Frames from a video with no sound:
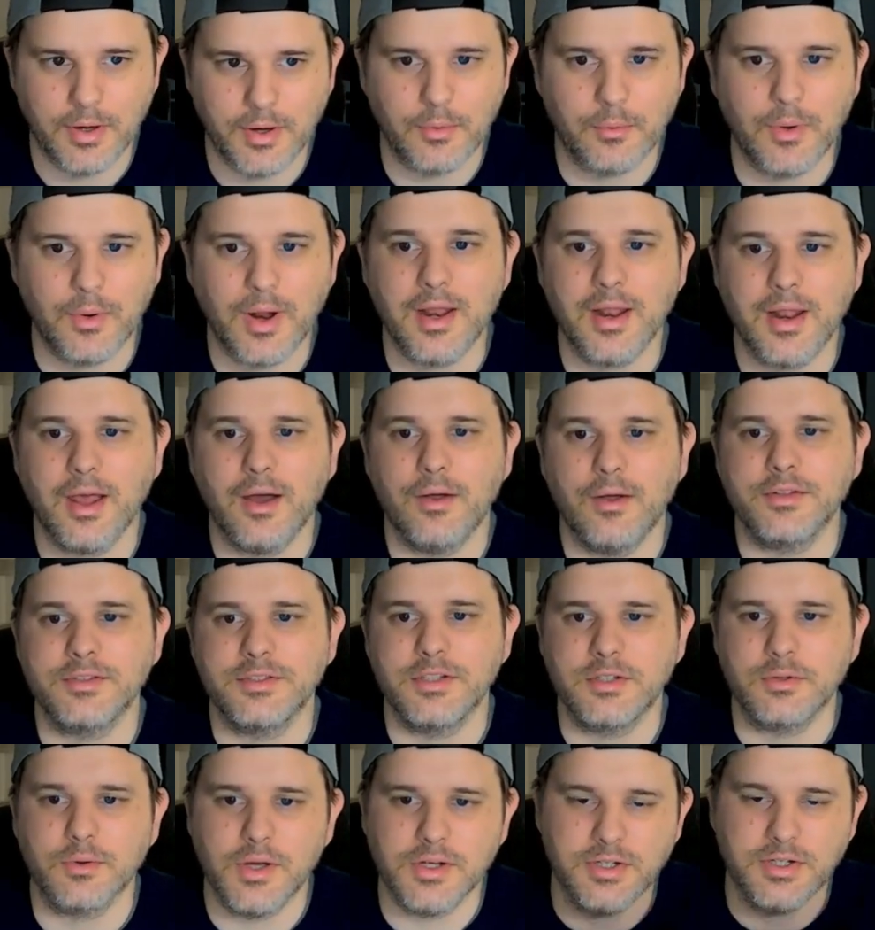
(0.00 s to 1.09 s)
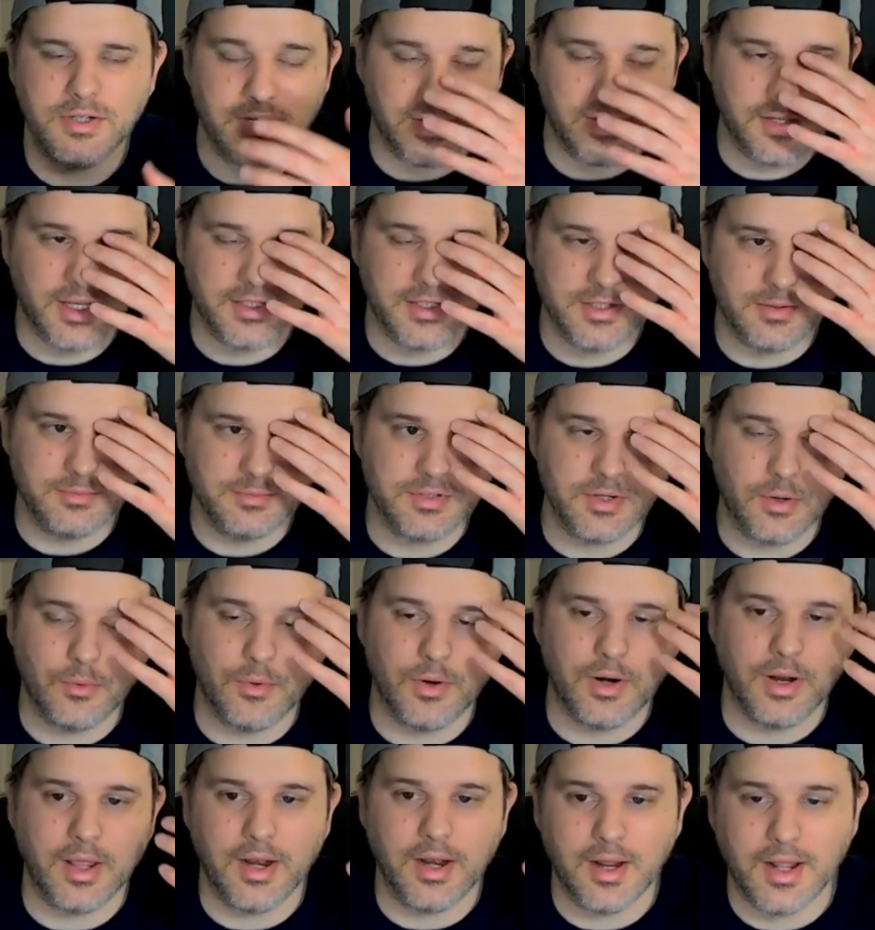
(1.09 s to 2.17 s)
But right now, the situation dictates him
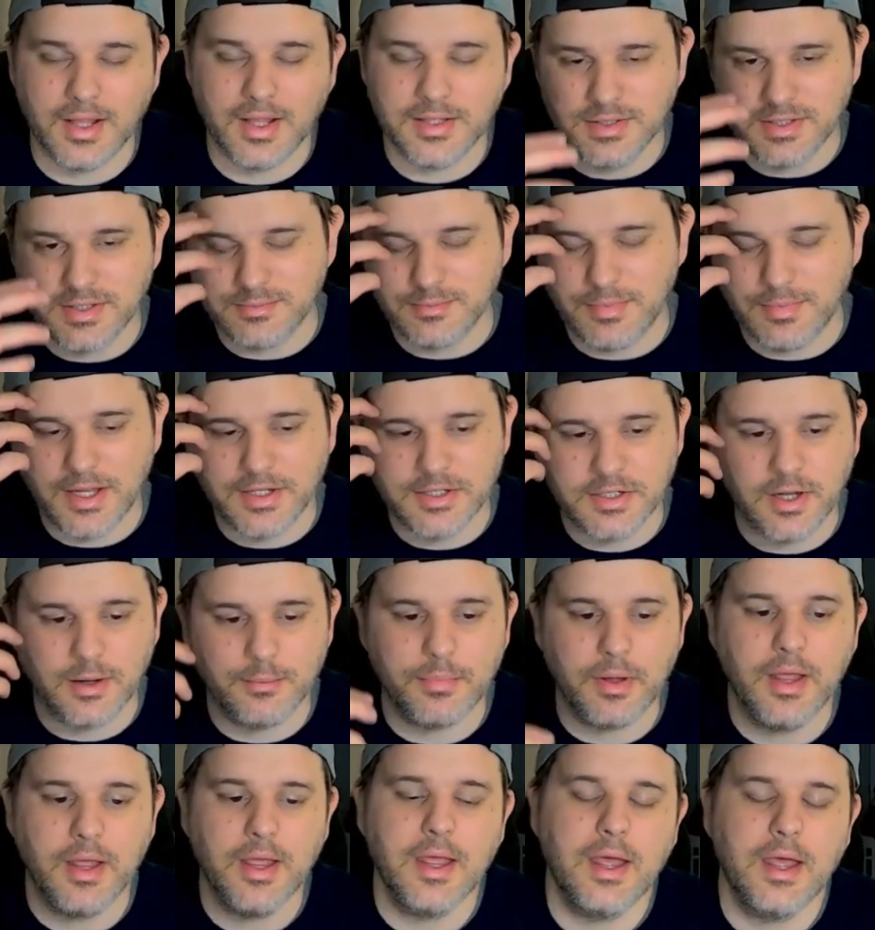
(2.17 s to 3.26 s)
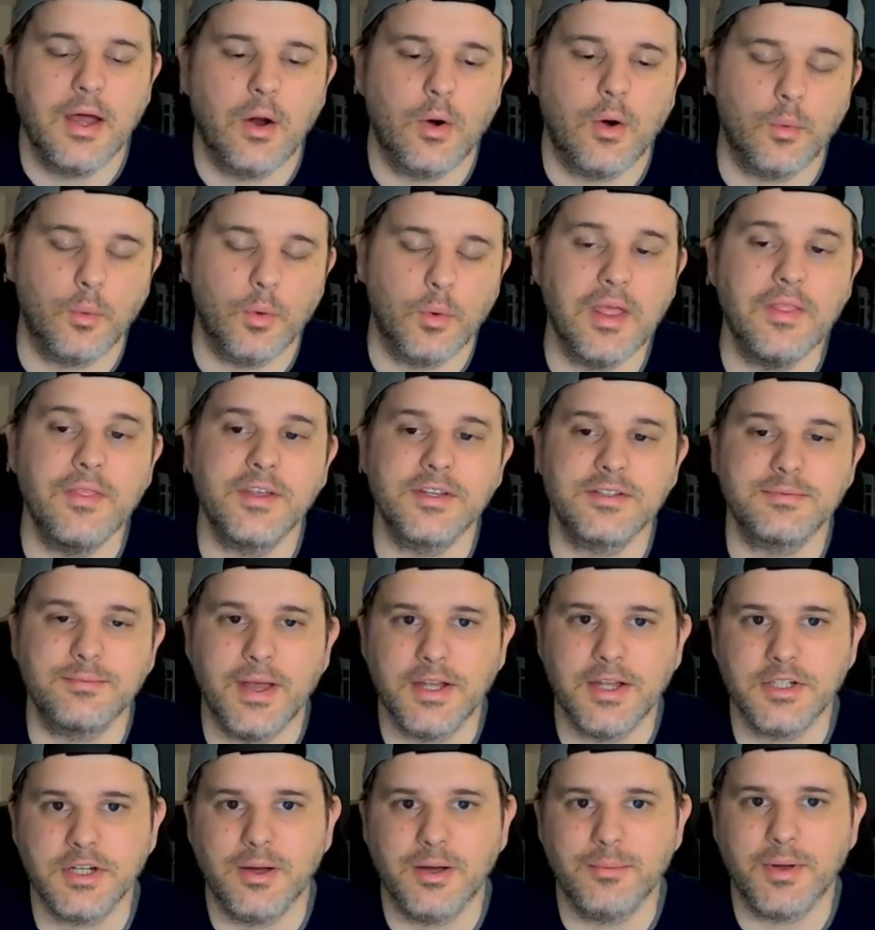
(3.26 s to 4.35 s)
scoring, and against this matchup, or in this
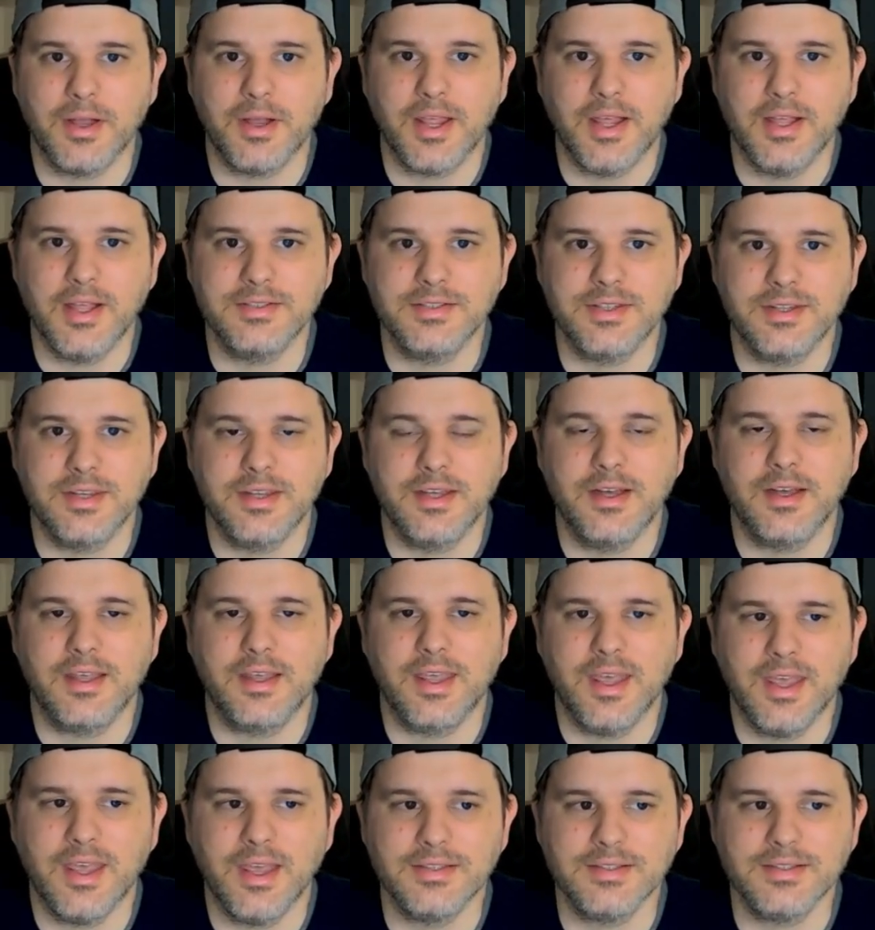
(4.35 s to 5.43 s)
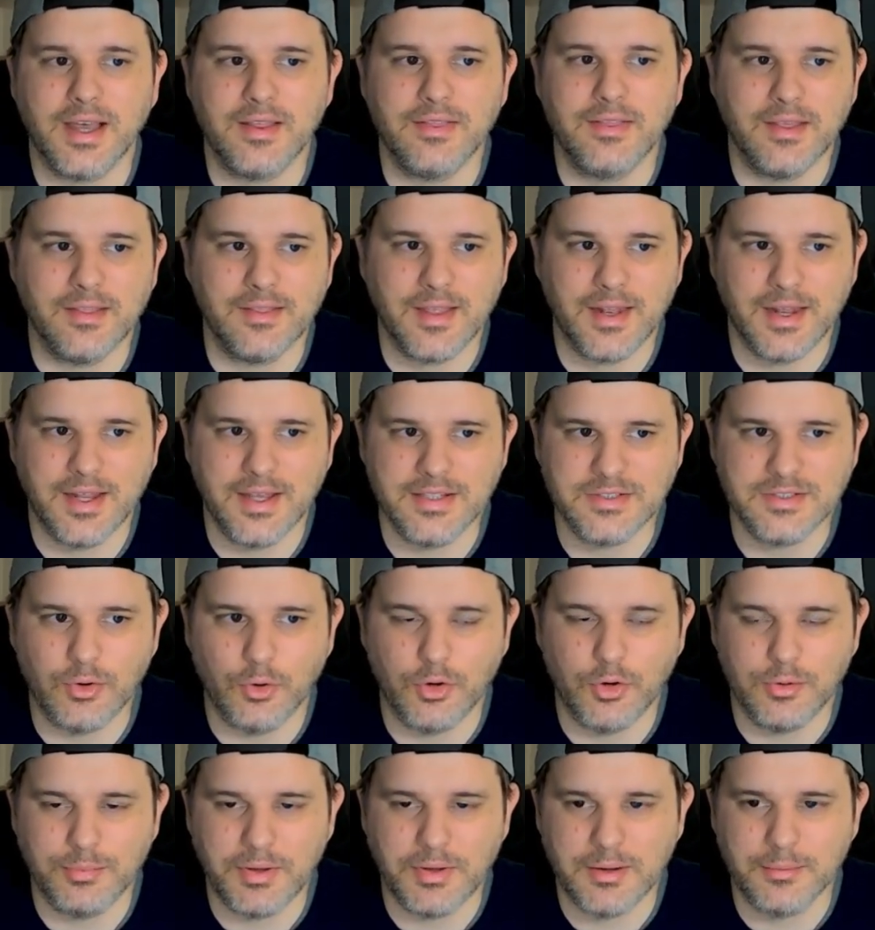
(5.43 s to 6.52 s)
matchup against the Kings, I think that he's
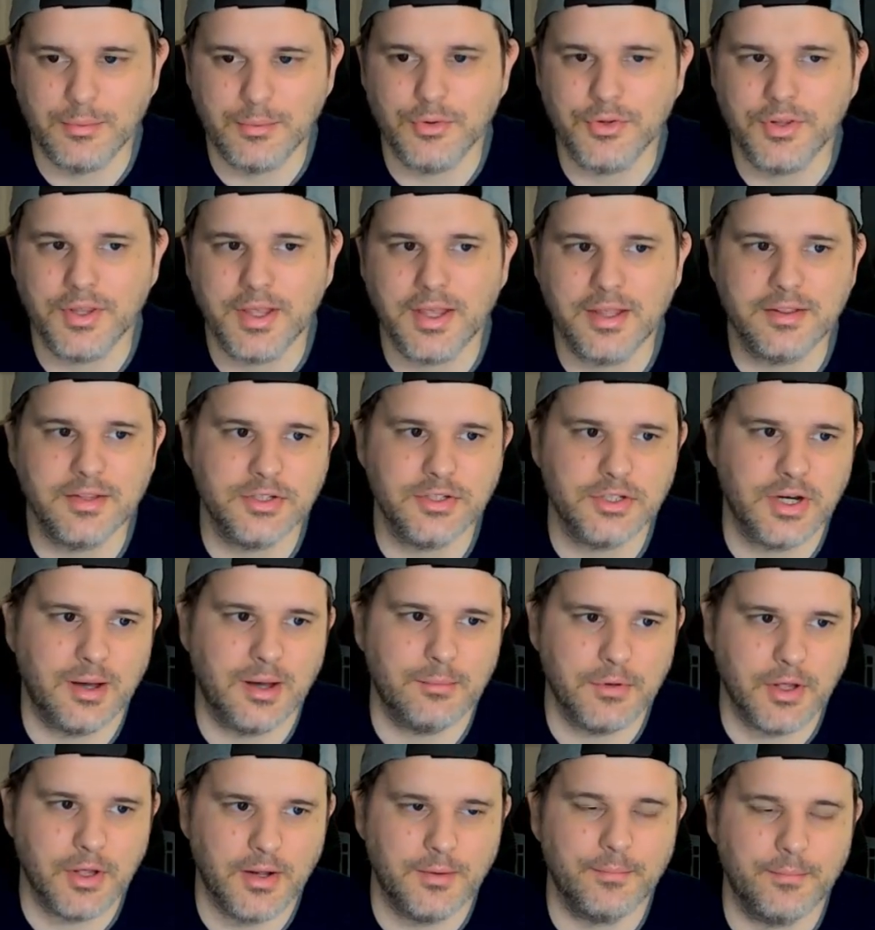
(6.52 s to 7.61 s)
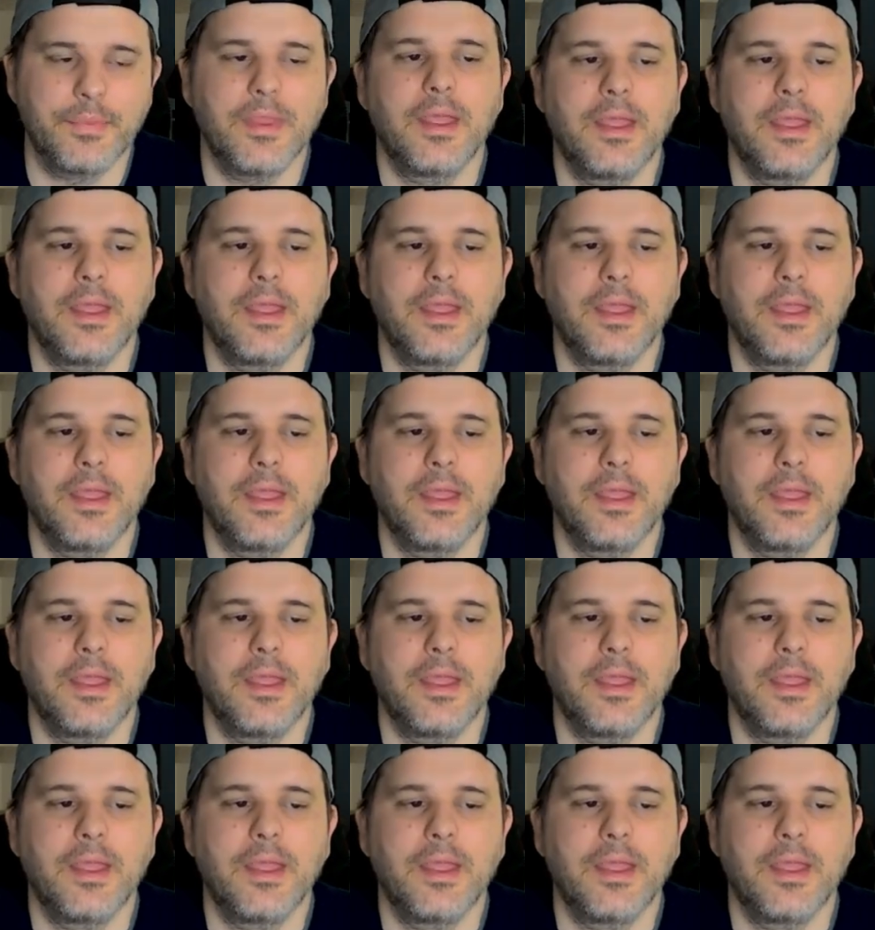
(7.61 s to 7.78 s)
going to be able to get the job done.